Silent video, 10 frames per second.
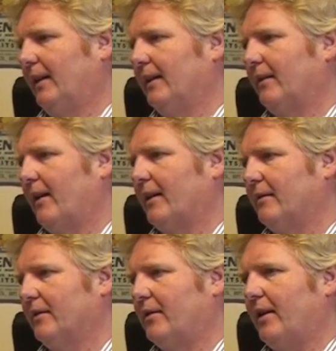in the
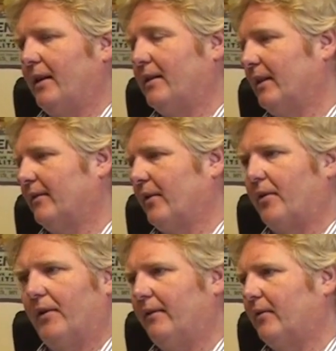international stage after
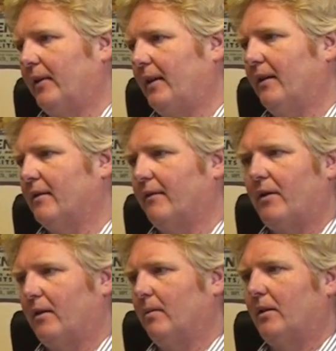30-40 years of
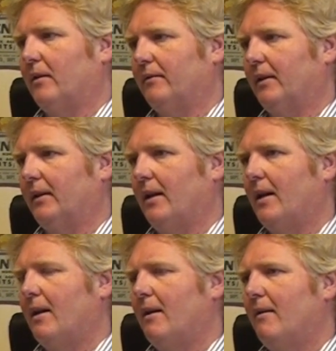horrible conflict,
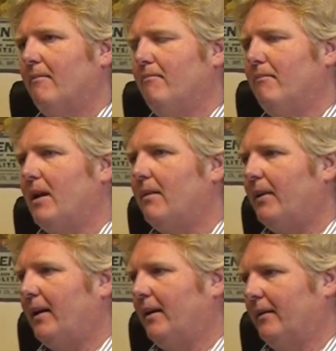
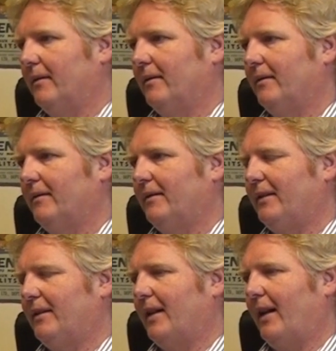maybe
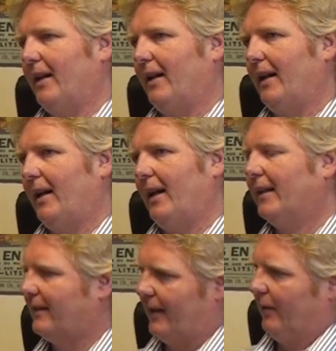
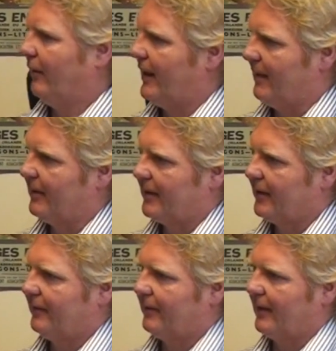it's the only game in
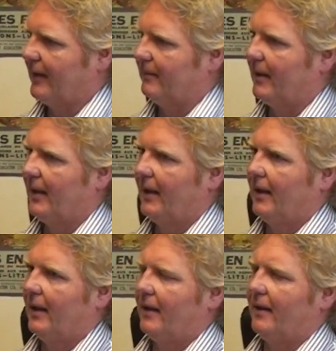town for them,
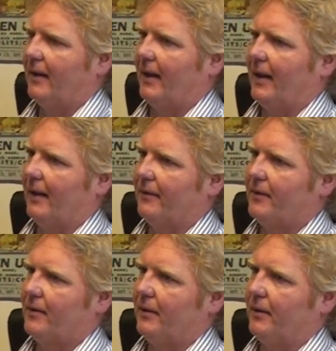that they
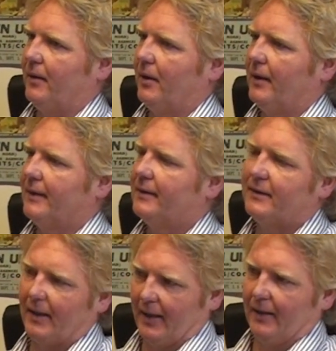have to
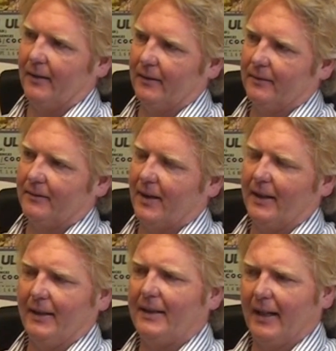sell
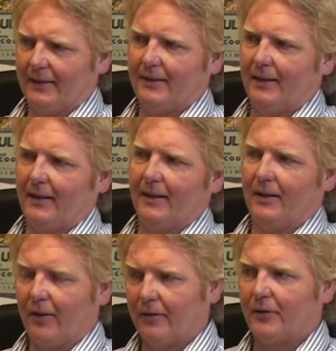an identity
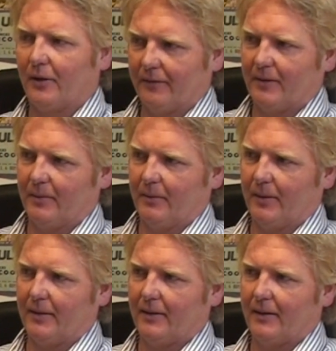that they're uncomfortable
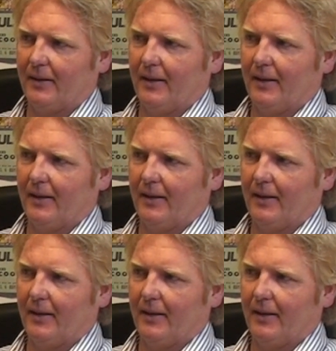with